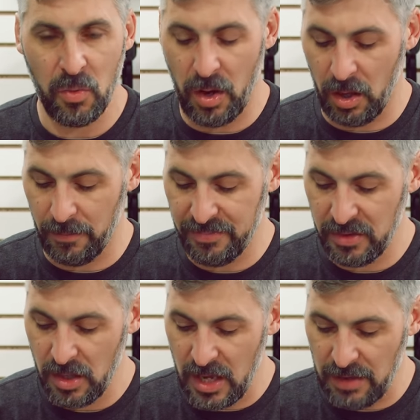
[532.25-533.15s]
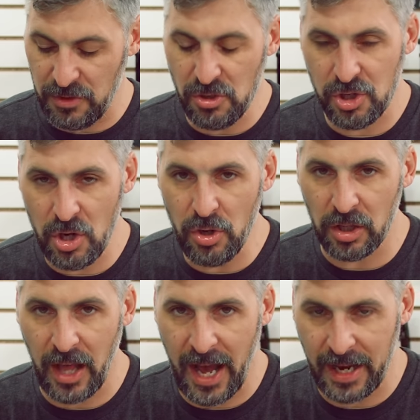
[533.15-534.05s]
Well, if you shoot
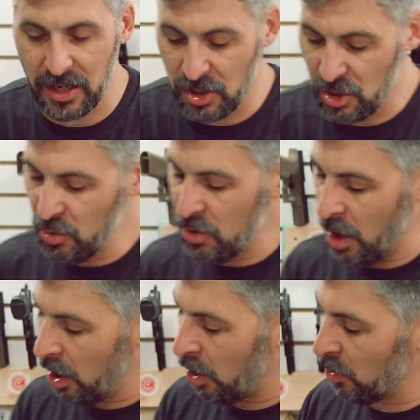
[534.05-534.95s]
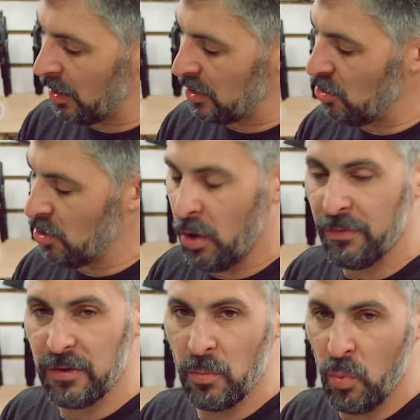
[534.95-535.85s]
a lot, you know, and you
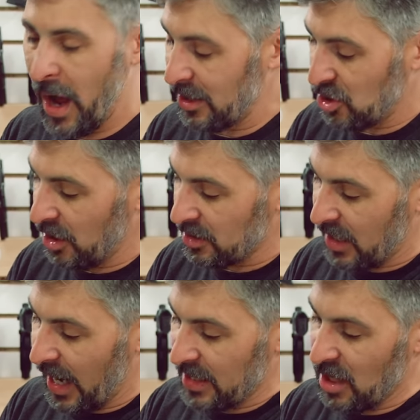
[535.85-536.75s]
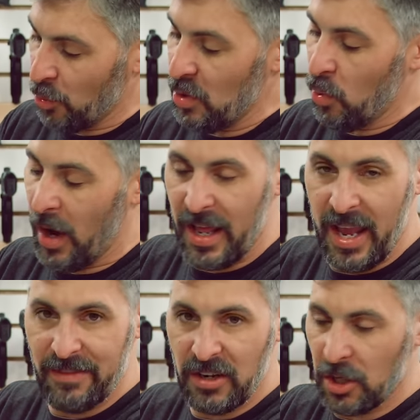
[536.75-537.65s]
know from watching us guys, that we want to
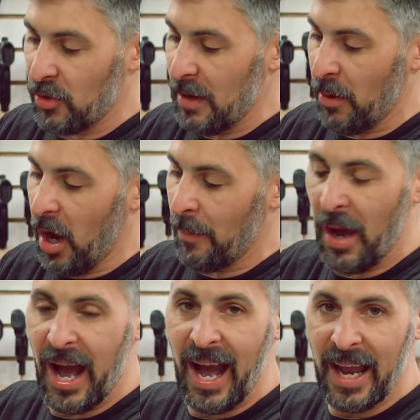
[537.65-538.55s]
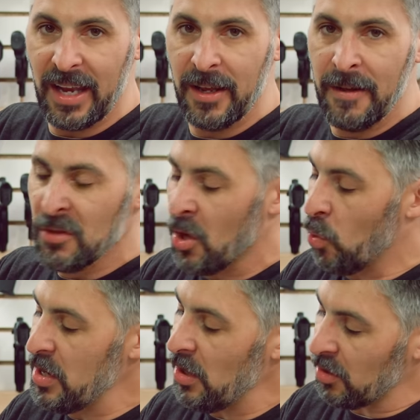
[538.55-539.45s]
have a grip up high.
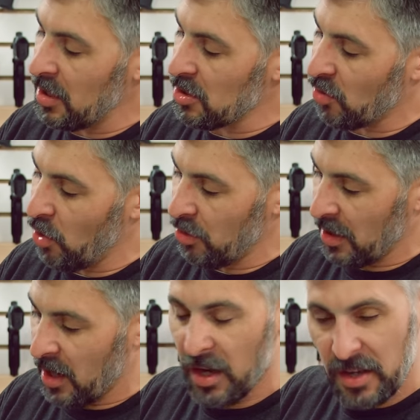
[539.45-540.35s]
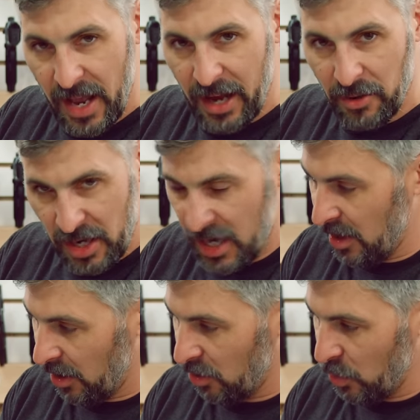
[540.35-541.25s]
We don't control the gun down
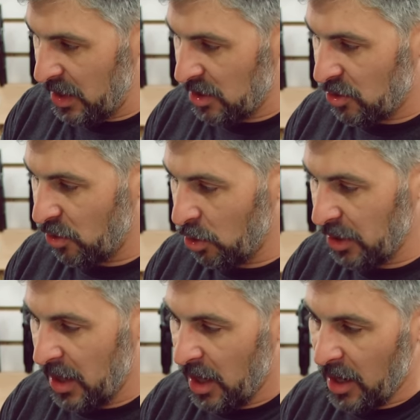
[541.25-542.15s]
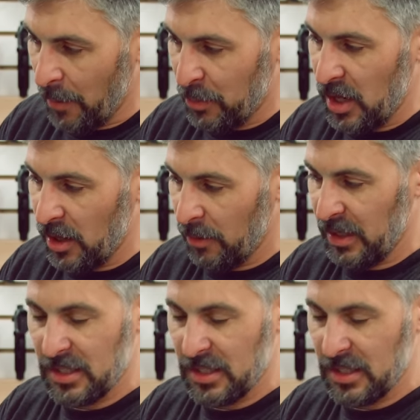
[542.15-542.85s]
here. We control the gun up here.